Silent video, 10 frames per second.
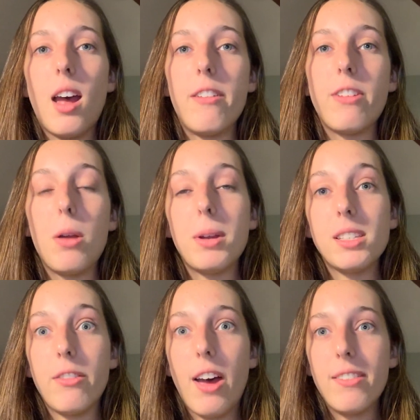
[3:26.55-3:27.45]
I found
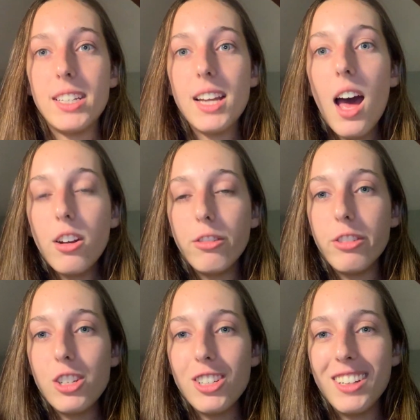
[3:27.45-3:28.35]
myself having tunnel
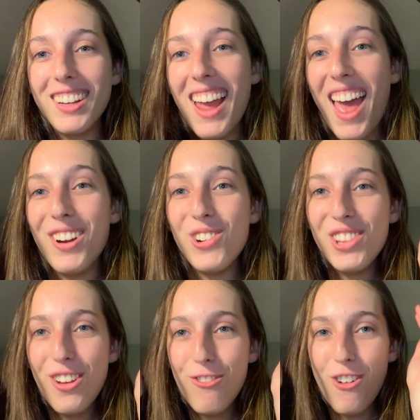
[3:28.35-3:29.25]
vision and
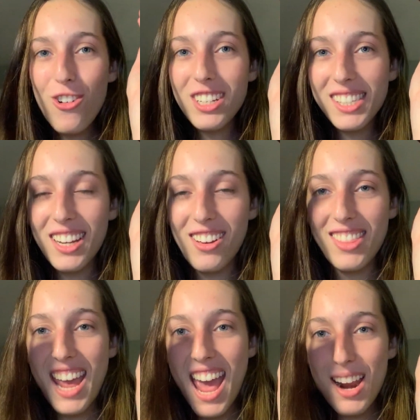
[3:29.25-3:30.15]
only focusing on
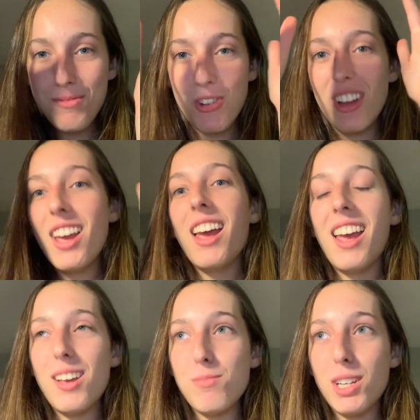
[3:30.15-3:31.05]
the animal
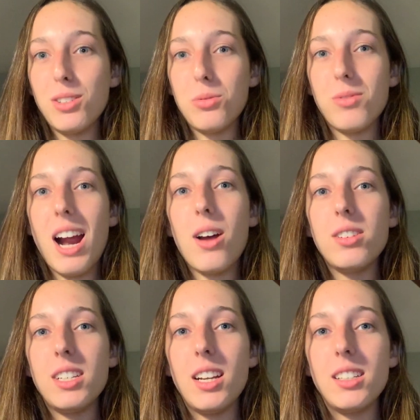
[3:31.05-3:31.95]
and my
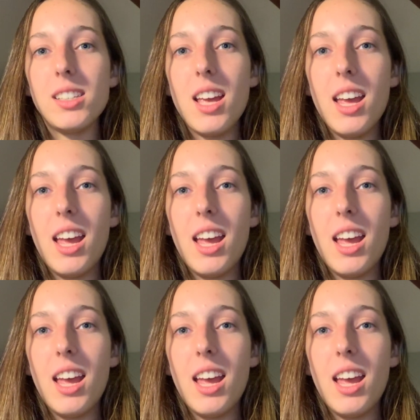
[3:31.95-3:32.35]
surroundings,